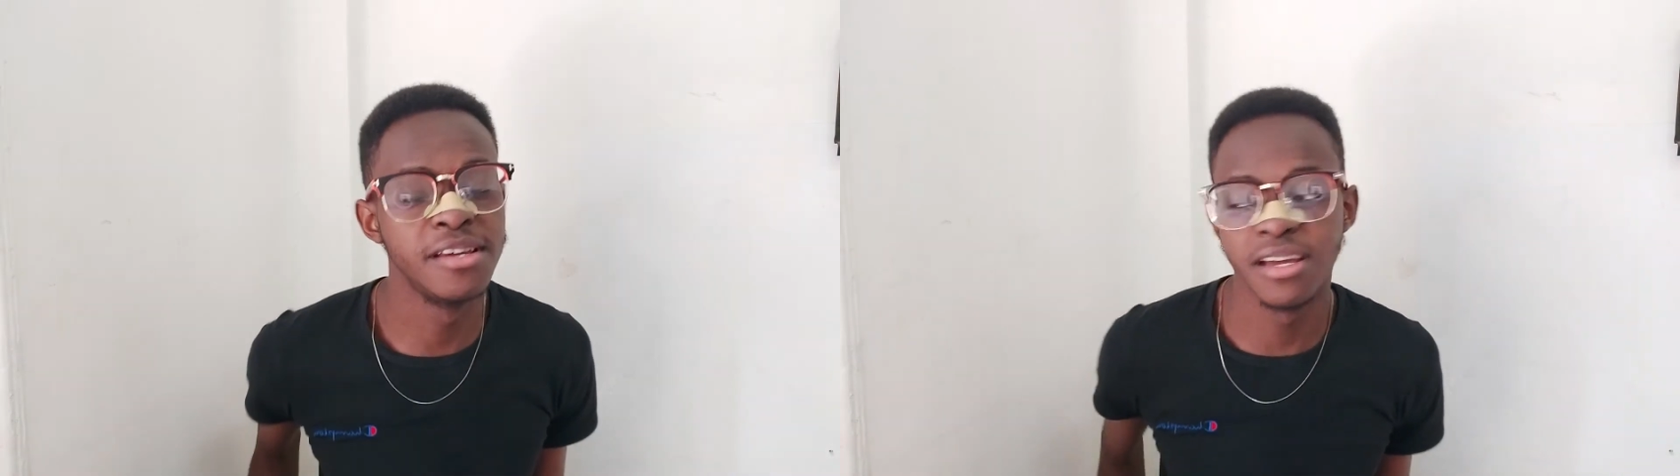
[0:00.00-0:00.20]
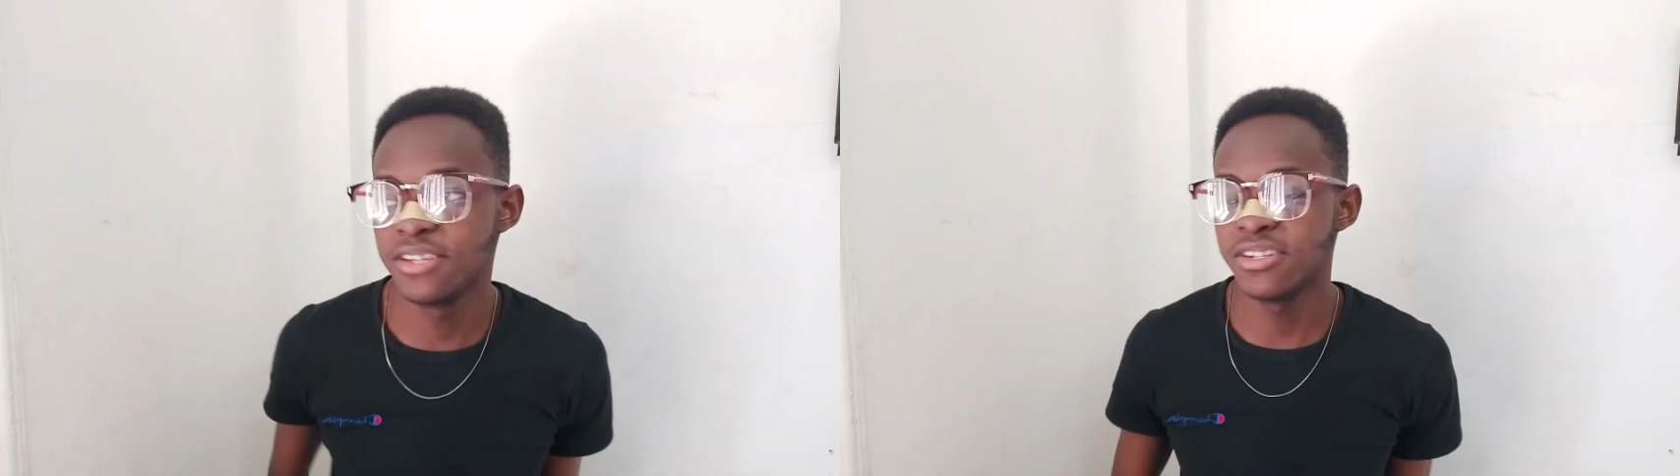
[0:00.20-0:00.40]

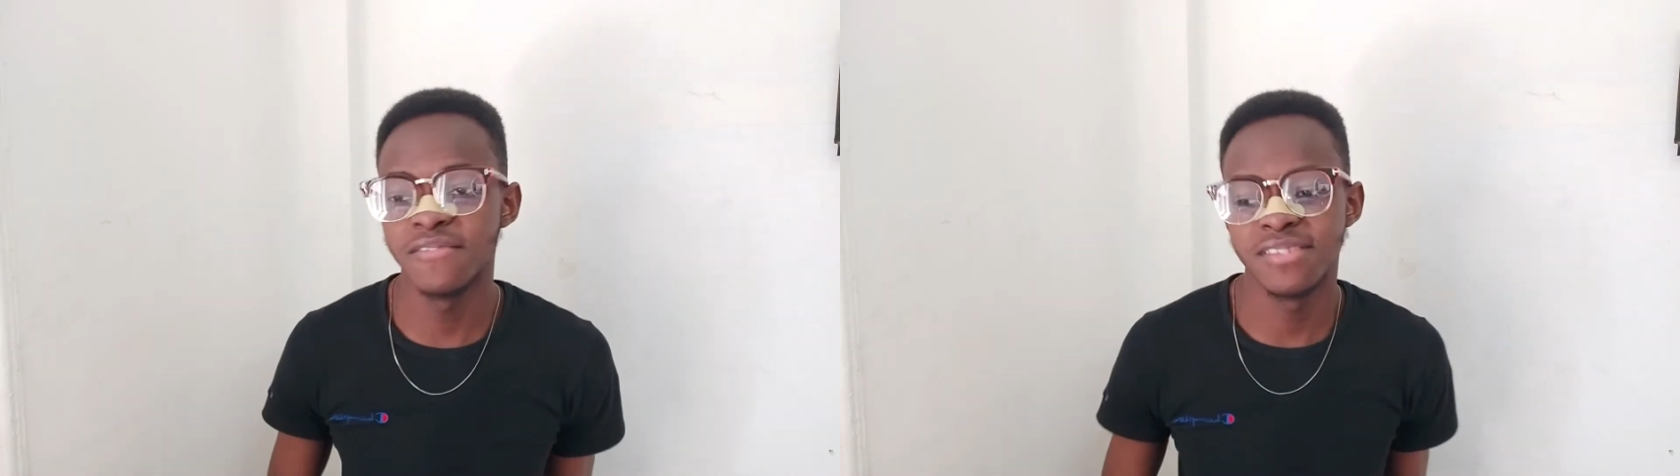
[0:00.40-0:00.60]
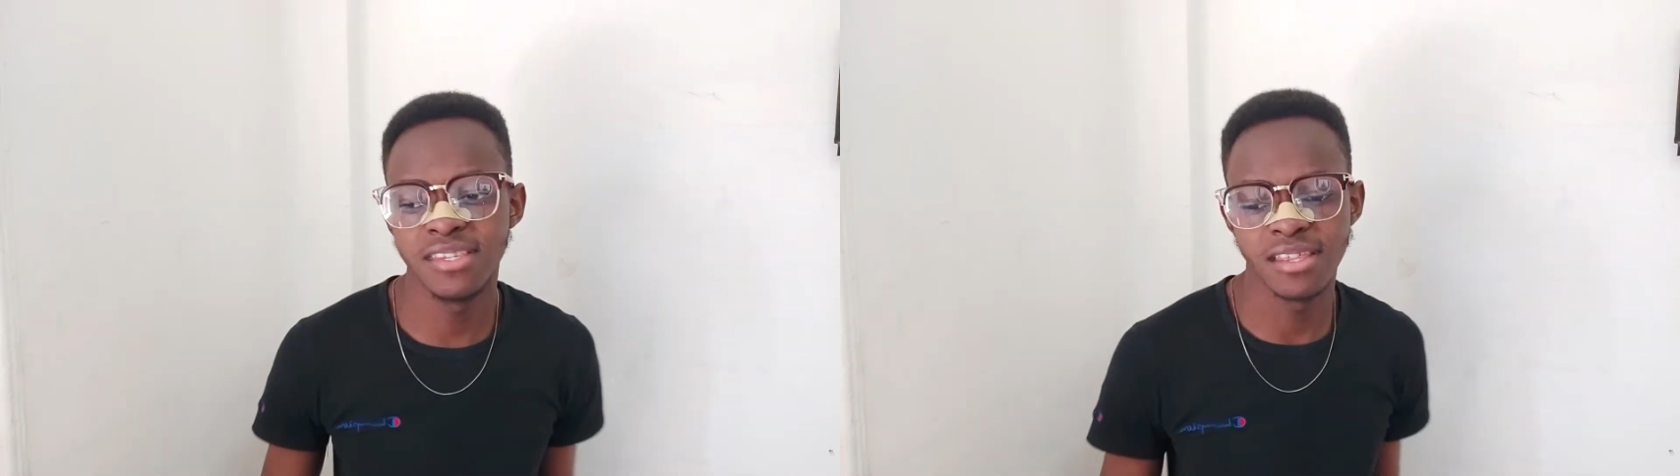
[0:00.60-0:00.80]
I should
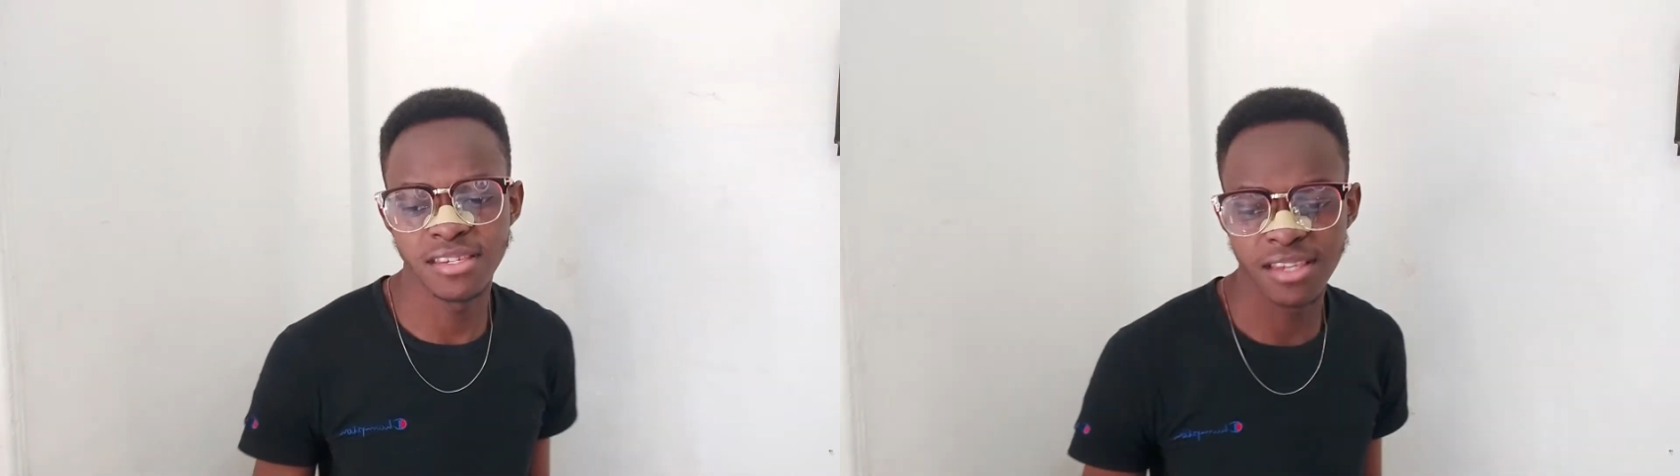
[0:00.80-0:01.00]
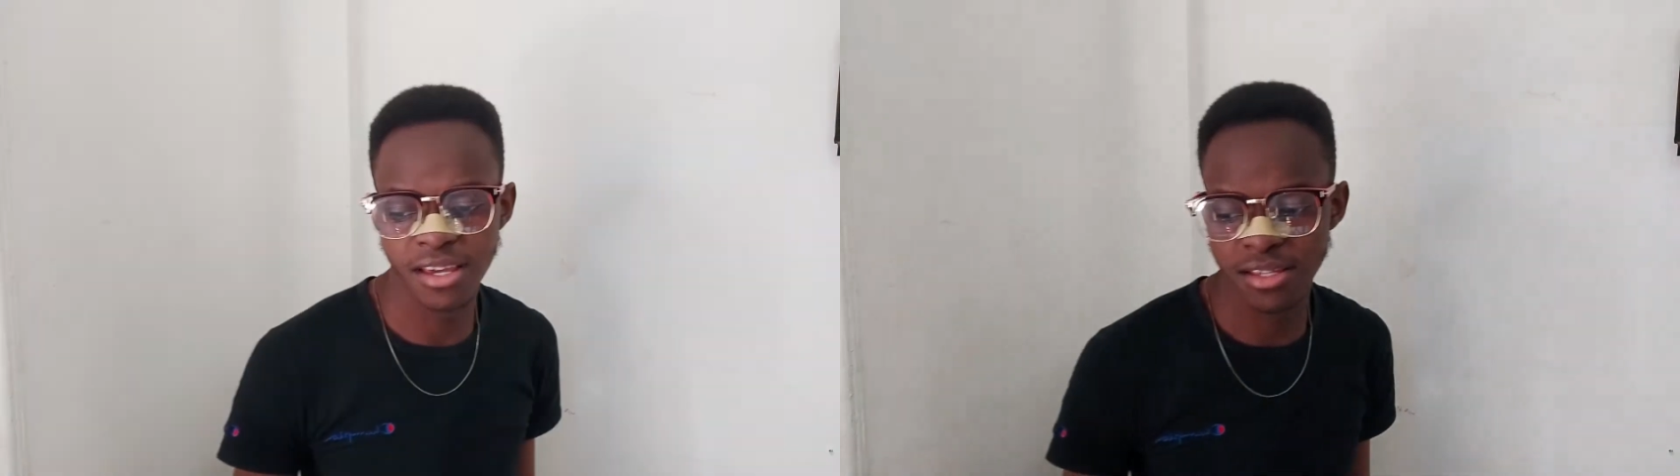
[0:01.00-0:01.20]
have seen the
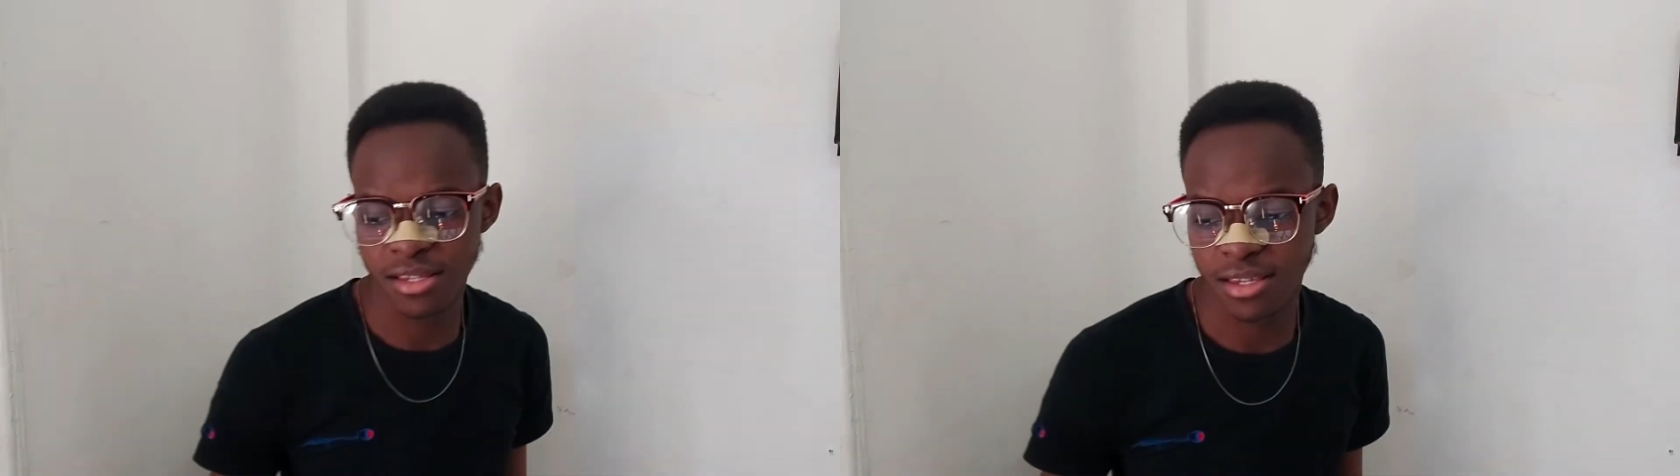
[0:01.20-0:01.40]
signs.